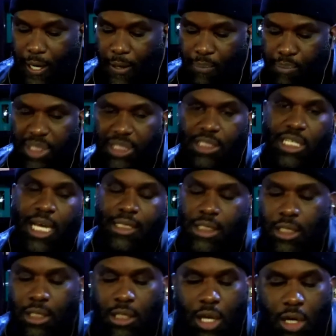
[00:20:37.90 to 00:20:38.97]
Projection
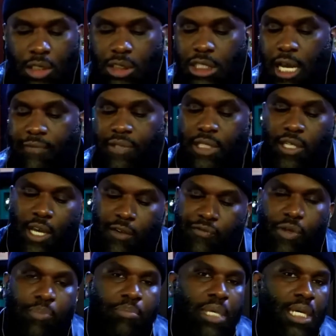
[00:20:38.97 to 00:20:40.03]
and longevity. For
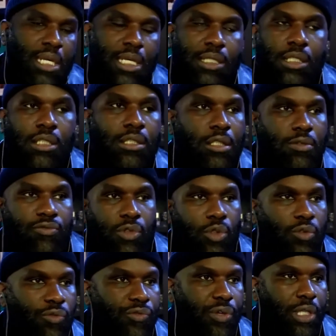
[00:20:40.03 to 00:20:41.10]
me, this isn't a
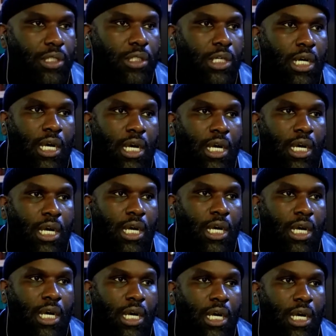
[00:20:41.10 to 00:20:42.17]
room filler. I put
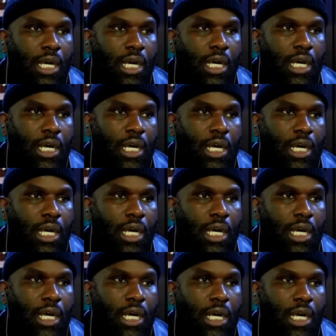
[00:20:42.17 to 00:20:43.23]
about, with
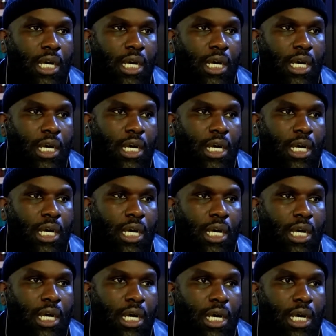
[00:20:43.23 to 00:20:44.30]
this, if I'm on
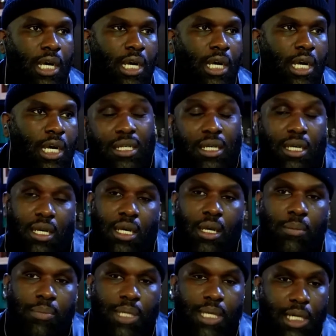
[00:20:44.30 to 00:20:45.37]
a date,
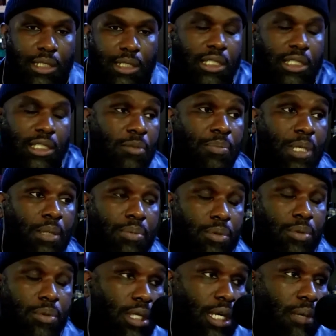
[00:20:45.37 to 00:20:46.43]
because listen,
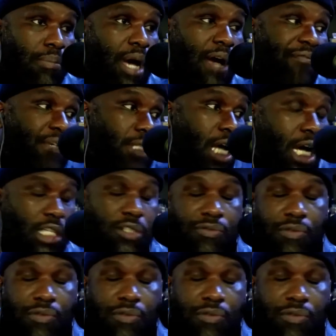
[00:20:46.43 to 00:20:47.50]
people, in my
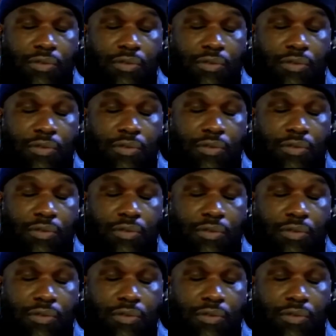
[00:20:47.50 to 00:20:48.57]
philosophy,
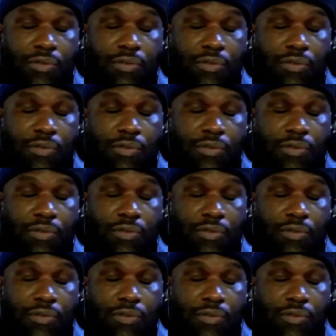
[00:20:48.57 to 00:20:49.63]
there's two types of ways you're
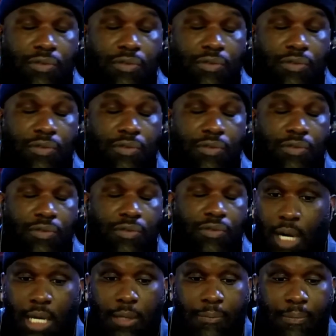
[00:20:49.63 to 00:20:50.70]
going to wear your fragrance,
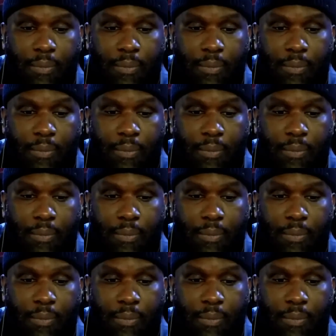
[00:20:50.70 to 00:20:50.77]
right?